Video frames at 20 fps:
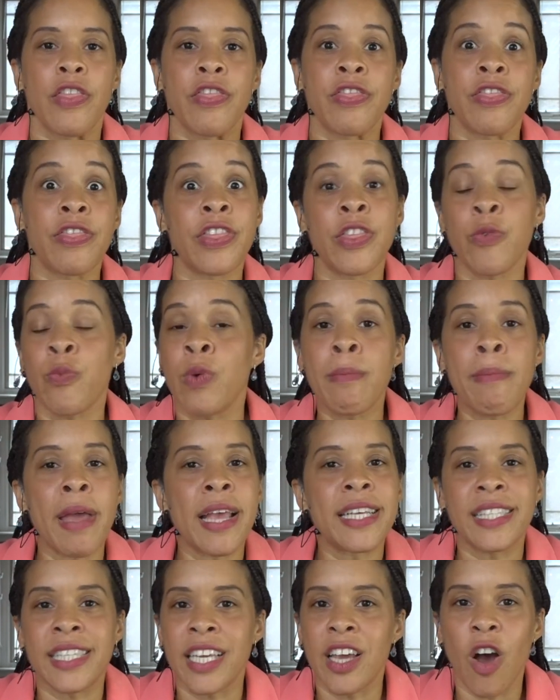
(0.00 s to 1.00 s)
we may
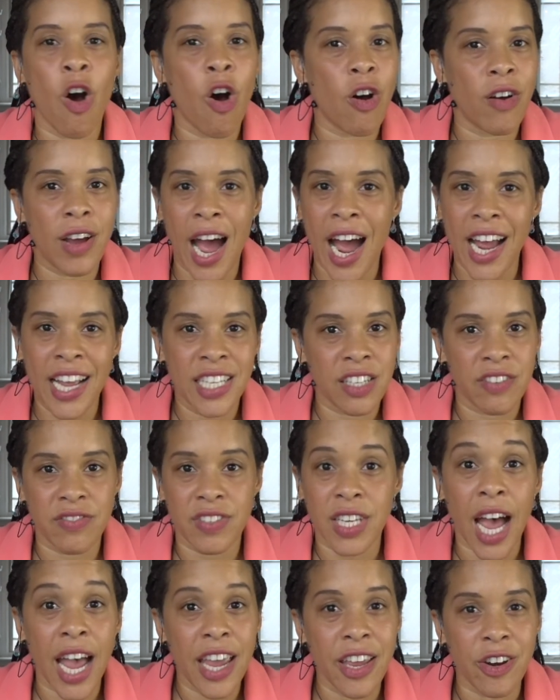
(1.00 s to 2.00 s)
see all kinds of
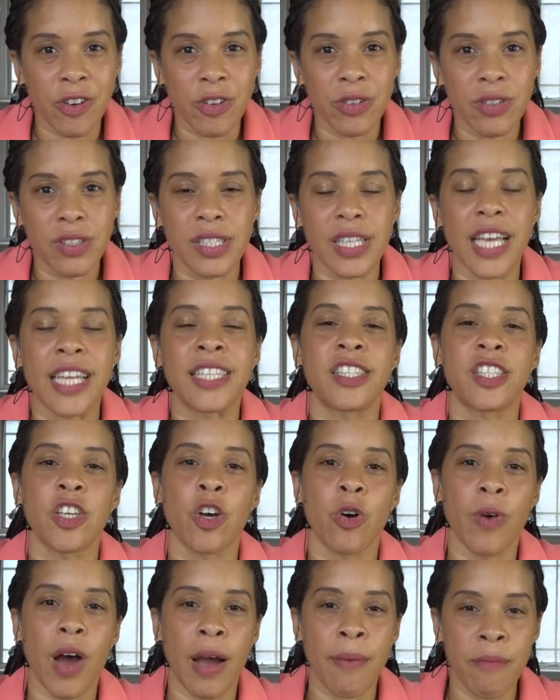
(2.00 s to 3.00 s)
titles. And
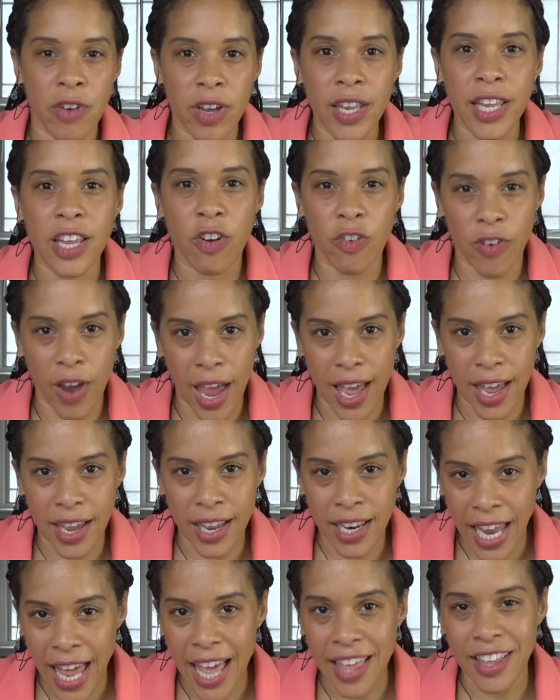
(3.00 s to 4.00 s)
so I'm really
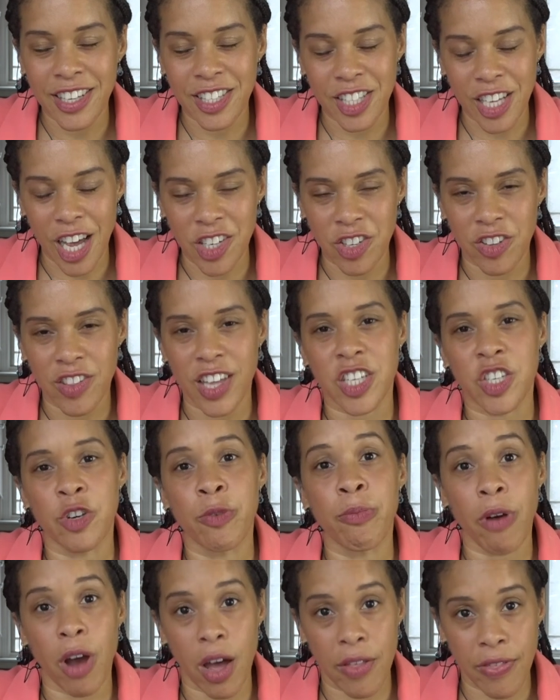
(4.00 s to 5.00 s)
glad, Cassandra, that you
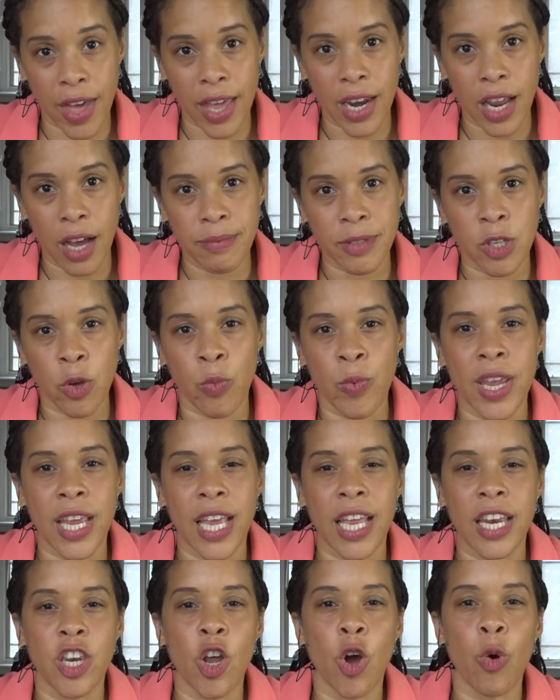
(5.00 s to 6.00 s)
brought that up, so we
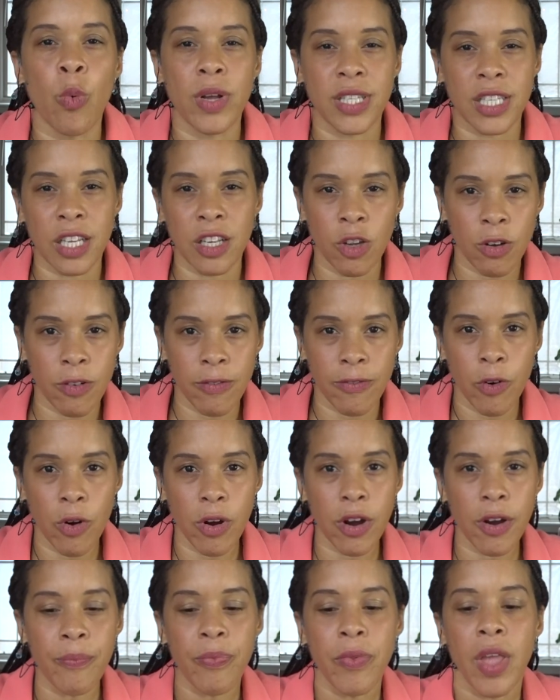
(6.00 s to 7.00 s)
can know what to look
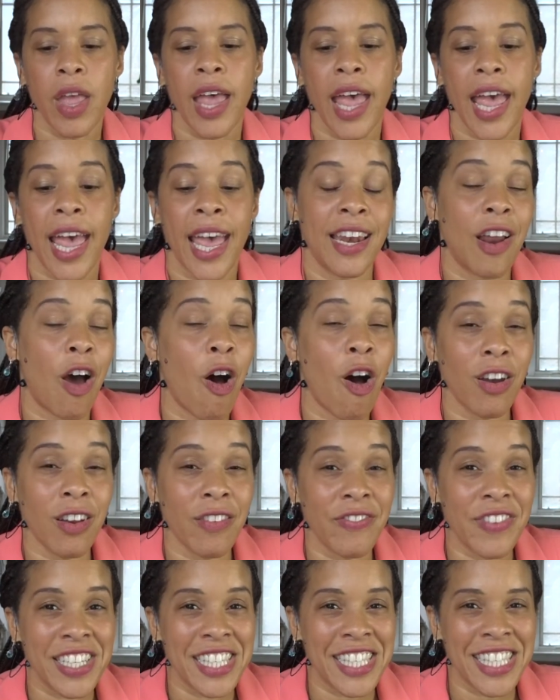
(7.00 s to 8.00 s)
for. And all of
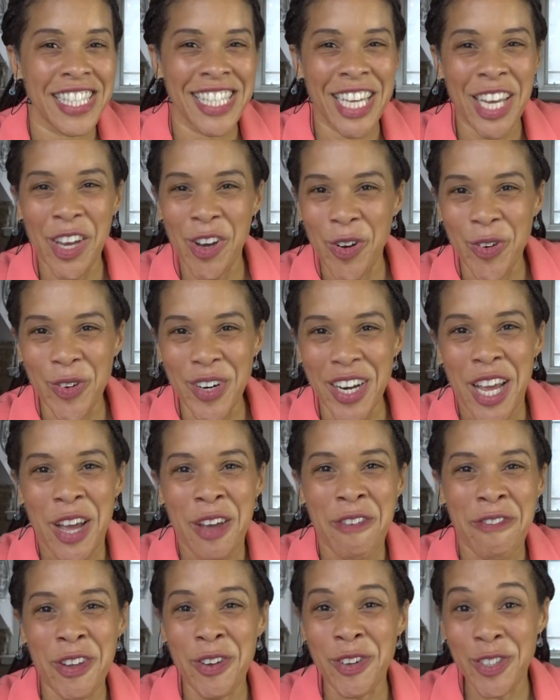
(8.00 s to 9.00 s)
these skilled
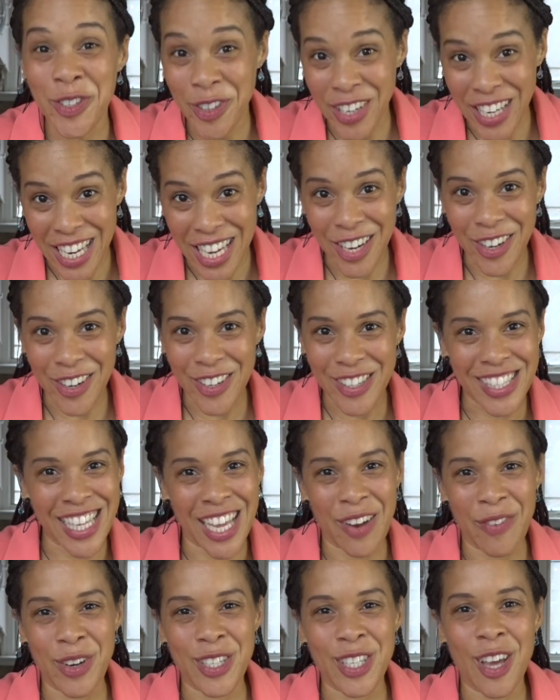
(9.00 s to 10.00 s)
future leaders
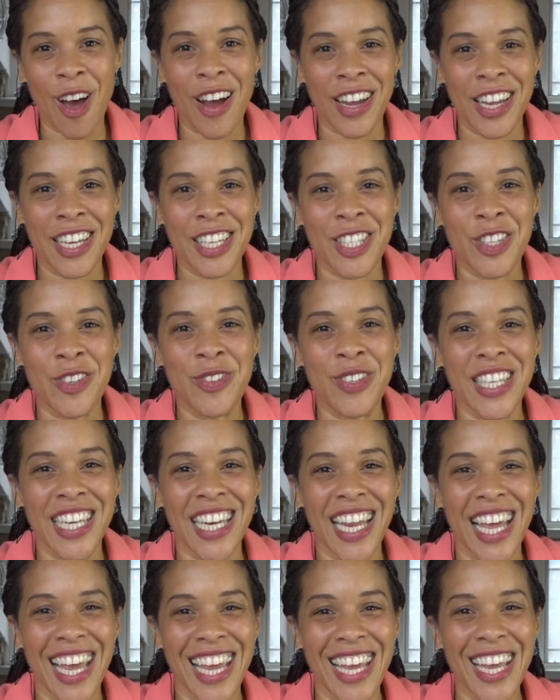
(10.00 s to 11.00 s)
that we're talking to
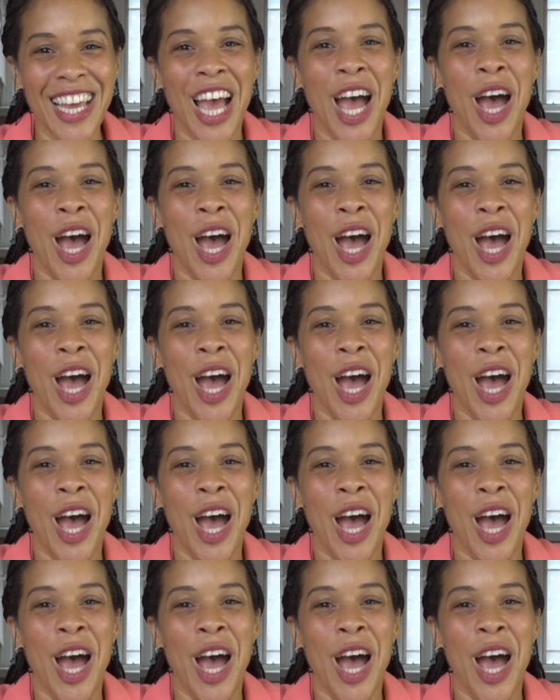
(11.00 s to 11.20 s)
today